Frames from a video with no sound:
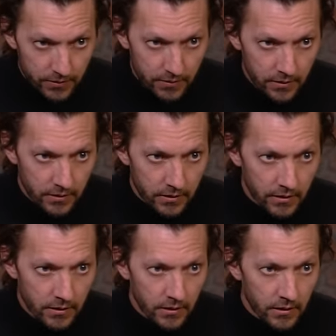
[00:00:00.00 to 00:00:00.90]

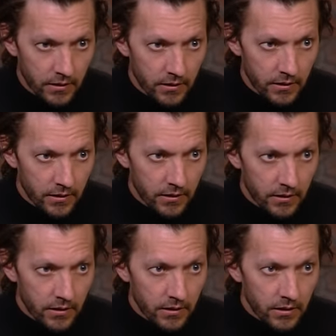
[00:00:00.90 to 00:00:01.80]

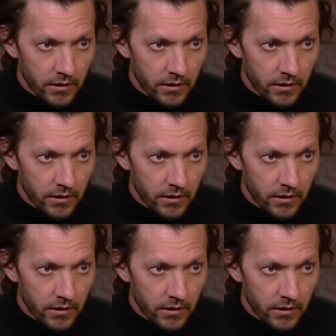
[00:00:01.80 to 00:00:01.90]
No one is speaking in this clip.